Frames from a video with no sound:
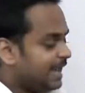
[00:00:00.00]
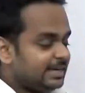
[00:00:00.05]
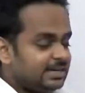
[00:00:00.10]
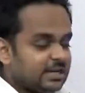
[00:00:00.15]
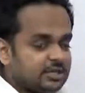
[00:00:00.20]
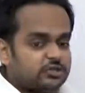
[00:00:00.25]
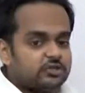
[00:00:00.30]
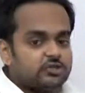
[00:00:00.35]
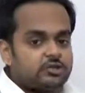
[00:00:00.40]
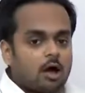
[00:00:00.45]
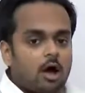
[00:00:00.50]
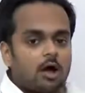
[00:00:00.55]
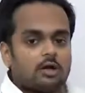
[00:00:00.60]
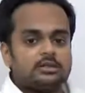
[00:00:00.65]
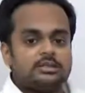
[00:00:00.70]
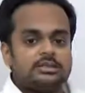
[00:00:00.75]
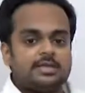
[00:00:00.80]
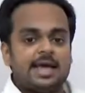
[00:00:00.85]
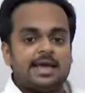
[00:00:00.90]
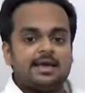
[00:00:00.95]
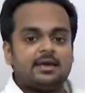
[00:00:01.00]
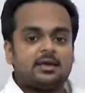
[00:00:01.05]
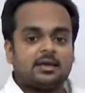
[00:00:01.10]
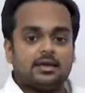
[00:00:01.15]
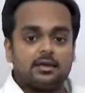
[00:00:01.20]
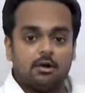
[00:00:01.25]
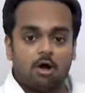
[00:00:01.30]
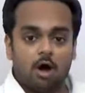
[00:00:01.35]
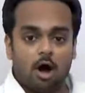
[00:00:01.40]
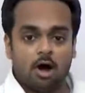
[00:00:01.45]
does not take
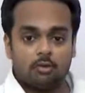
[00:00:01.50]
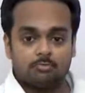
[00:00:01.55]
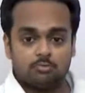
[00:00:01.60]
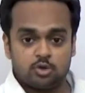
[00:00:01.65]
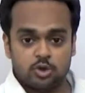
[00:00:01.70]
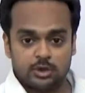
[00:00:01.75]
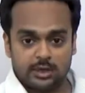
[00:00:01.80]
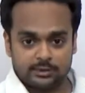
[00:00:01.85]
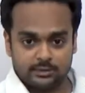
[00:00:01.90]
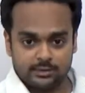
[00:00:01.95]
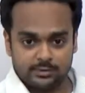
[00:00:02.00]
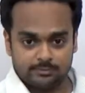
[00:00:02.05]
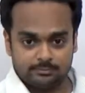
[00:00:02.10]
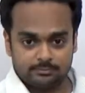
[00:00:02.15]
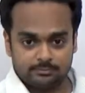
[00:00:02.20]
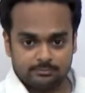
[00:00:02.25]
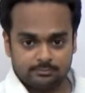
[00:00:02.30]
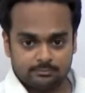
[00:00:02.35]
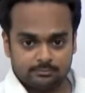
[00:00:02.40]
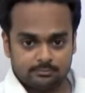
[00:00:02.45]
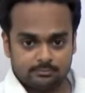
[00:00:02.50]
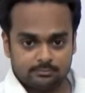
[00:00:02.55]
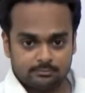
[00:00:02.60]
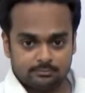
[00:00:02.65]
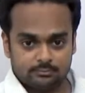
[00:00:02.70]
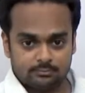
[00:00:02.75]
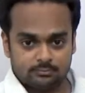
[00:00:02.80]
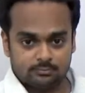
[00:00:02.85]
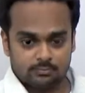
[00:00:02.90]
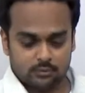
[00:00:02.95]
an object.
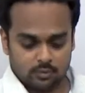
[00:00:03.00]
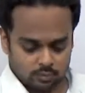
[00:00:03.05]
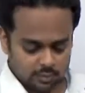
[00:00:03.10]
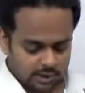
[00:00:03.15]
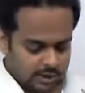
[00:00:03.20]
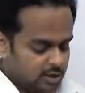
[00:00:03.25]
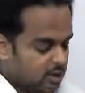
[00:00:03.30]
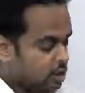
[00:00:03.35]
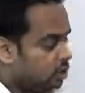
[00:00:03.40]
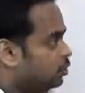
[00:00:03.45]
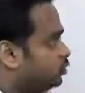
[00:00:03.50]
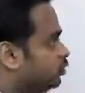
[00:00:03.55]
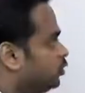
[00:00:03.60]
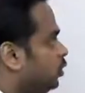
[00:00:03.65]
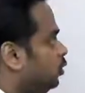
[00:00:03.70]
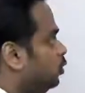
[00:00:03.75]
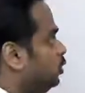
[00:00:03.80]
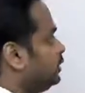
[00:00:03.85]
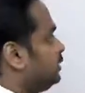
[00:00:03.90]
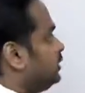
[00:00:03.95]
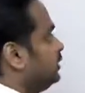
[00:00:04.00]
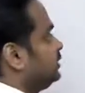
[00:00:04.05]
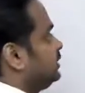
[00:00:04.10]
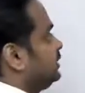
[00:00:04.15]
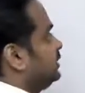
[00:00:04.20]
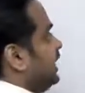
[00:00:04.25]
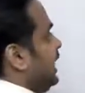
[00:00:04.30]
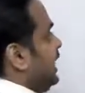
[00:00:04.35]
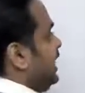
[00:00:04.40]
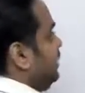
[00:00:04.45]
Okay, so with
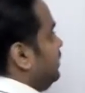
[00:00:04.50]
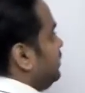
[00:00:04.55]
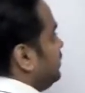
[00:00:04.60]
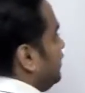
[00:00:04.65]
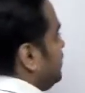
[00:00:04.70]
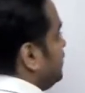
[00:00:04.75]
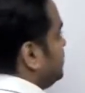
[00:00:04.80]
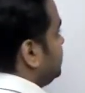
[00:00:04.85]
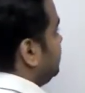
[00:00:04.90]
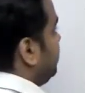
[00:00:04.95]
say, it's